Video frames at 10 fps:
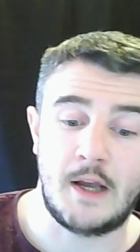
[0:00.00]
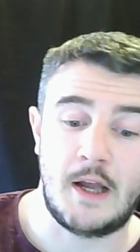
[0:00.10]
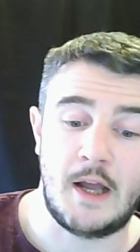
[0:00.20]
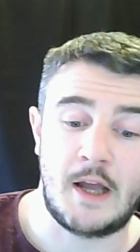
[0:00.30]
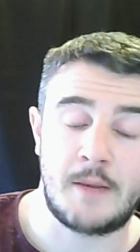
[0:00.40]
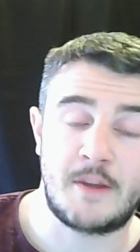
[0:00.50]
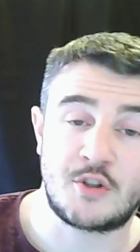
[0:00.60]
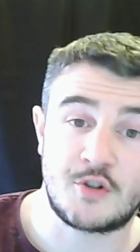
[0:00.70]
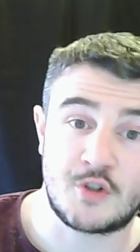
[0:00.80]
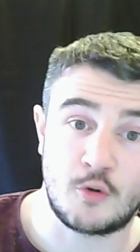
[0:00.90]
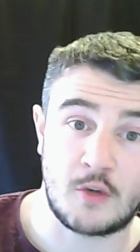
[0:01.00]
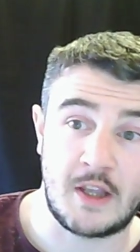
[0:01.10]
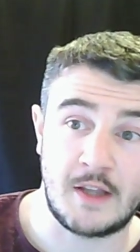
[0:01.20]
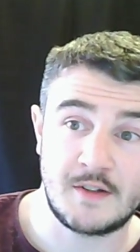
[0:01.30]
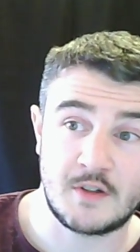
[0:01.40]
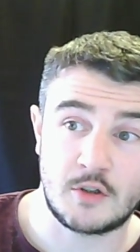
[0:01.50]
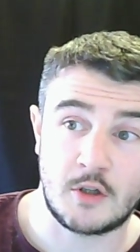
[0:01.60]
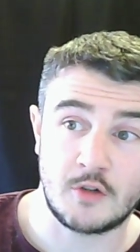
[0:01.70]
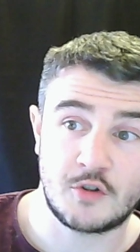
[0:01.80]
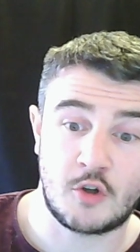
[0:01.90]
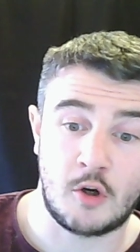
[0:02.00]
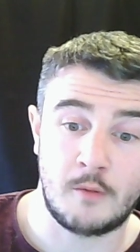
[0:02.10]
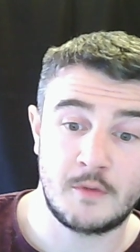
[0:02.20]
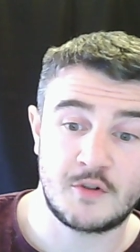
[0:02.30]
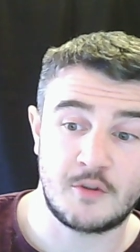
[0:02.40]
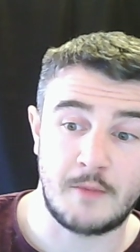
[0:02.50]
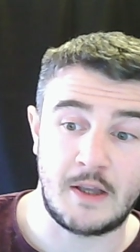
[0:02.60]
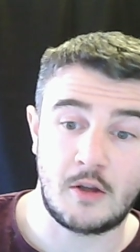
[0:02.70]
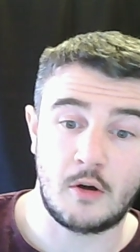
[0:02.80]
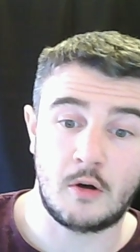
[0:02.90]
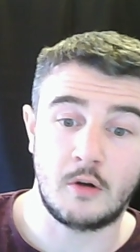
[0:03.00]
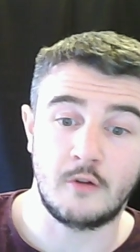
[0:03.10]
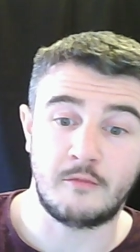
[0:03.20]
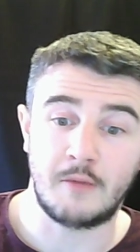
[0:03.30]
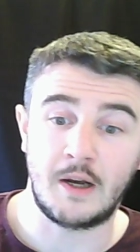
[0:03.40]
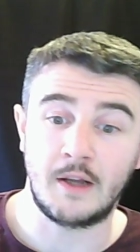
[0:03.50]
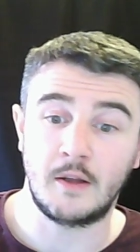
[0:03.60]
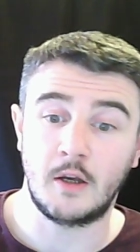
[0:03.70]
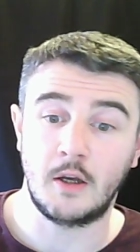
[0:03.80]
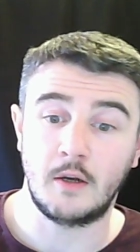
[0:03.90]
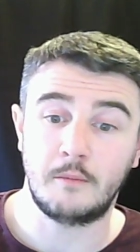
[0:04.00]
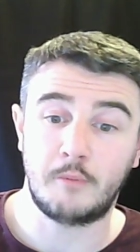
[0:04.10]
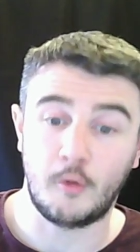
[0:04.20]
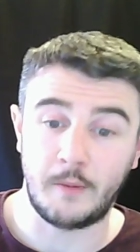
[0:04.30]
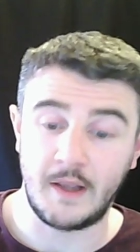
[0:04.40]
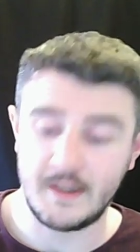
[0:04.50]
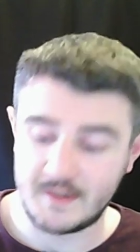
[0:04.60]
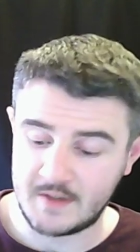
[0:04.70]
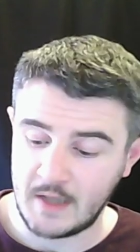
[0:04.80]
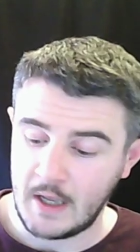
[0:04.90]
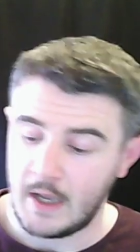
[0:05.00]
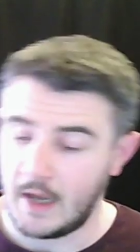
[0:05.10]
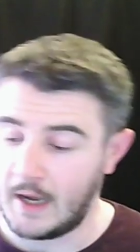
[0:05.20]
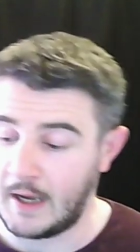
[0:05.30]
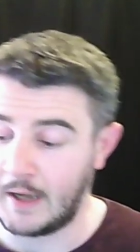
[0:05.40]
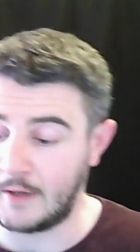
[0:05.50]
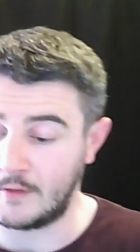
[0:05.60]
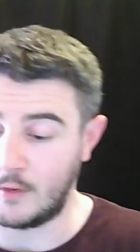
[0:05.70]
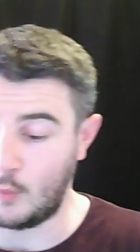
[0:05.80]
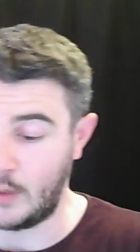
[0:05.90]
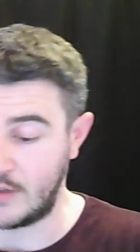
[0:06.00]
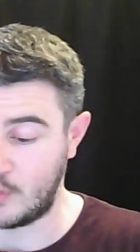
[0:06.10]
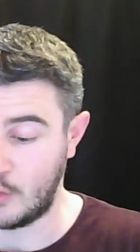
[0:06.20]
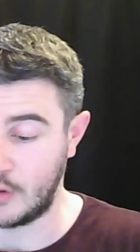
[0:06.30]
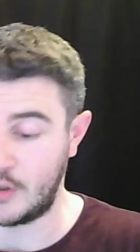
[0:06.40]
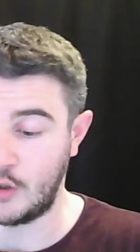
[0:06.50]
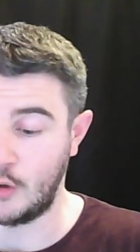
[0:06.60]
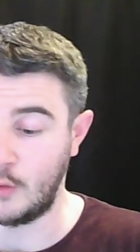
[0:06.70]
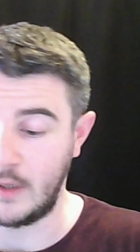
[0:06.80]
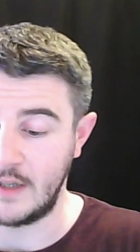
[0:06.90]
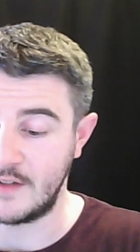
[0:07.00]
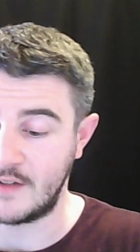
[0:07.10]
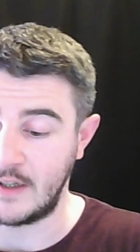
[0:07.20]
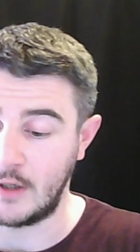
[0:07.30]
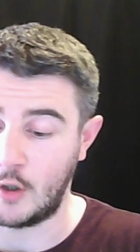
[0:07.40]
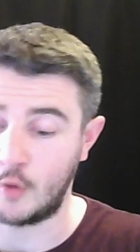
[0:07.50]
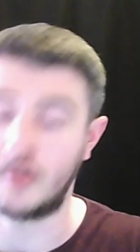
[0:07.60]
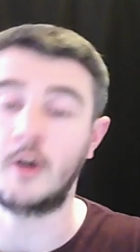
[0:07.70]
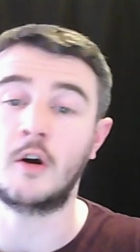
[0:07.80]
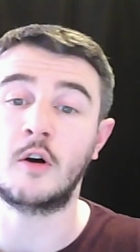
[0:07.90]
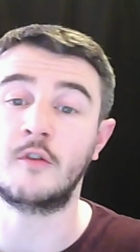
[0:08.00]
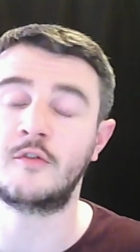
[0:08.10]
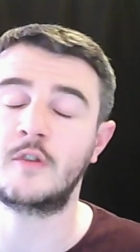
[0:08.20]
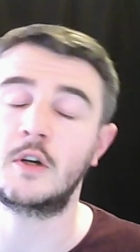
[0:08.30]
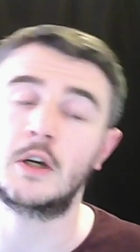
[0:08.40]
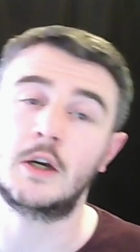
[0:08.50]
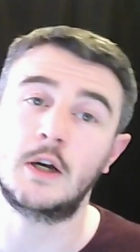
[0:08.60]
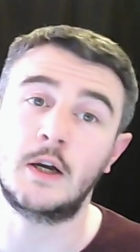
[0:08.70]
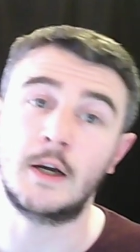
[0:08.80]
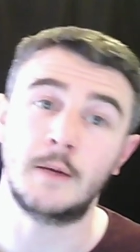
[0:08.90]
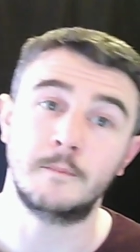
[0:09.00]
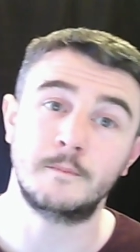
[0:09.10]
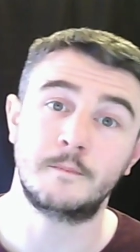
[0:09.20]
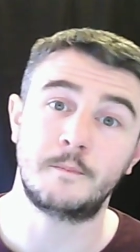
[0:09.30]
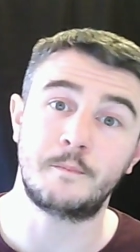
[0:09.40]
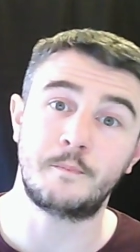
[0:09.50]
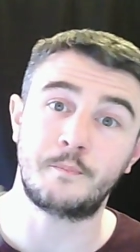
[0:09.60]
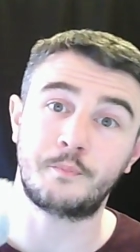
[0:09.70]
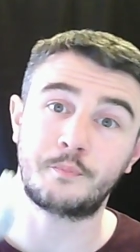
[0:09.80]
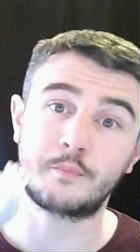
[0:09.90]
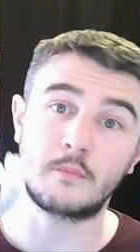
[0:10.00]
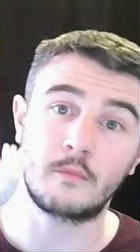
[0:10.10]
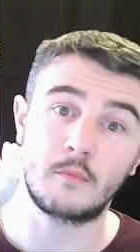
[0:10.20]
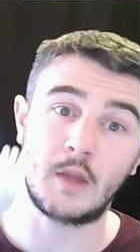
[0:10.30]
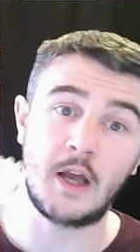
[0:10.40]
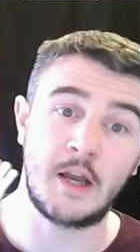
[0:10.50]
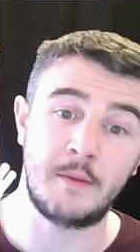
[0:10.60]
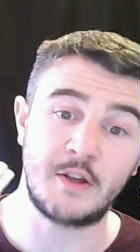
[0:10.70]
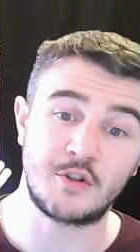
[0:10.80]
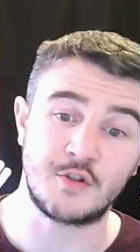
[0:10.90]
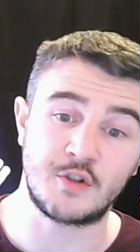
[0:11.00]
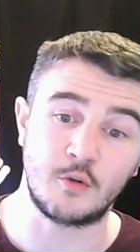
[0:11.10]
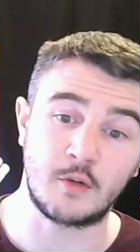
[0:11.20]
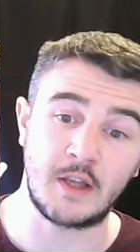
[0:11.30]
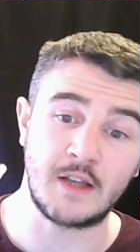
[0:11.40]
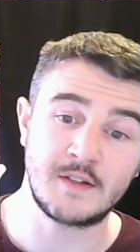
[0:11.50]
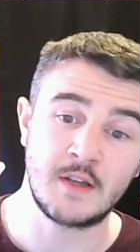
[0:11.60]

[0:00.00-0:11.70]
animationtoolkit.com to make all of my puppets, and Wes Wood, who is the owner of um, Animation Toolkit,